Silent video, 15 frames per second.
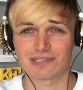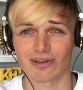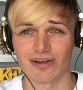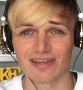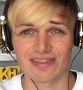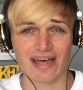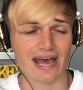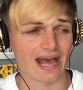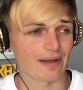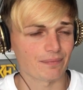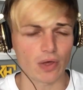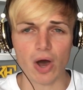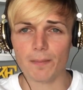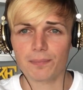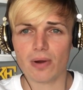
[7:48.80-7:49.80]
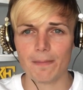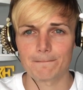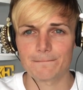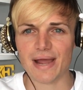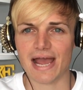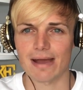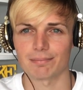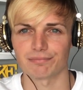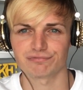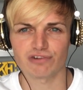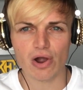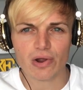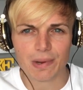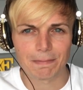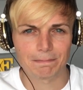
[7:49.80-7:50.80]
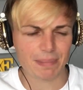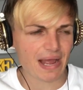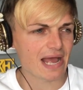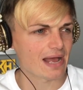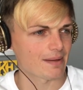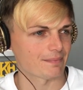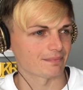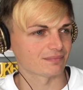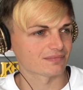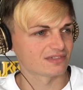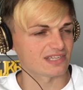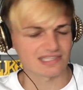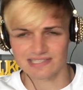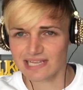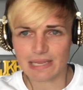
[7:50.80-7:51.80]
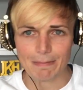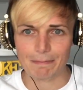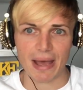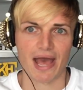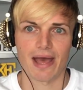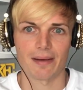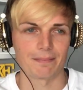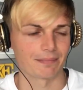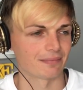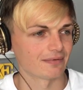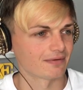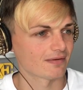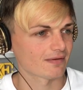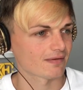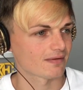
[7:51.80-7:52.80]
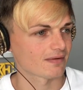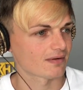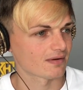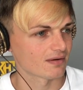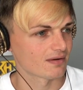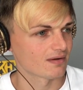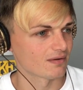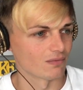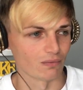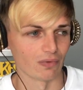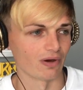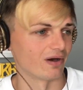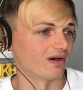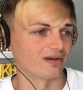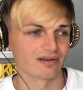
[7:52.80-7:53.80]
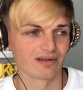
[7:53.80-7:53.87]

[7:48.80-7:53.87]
like that. Opera, bam. Rock, bam. Disney, bam. What?